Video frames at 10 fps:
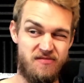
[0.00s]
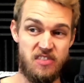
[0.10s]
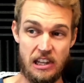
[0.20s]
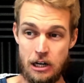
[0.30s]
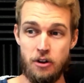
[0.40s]

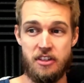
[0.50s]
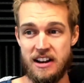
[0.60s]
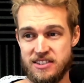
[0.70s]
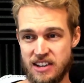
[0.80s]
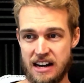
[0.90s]
little
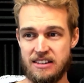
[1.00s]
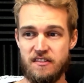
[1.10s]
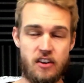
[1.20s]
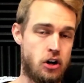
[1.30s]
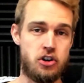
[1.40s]
things like the
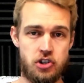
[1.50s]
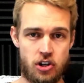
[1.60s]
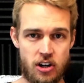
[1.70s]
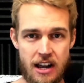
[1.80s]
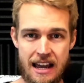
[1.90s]
furniture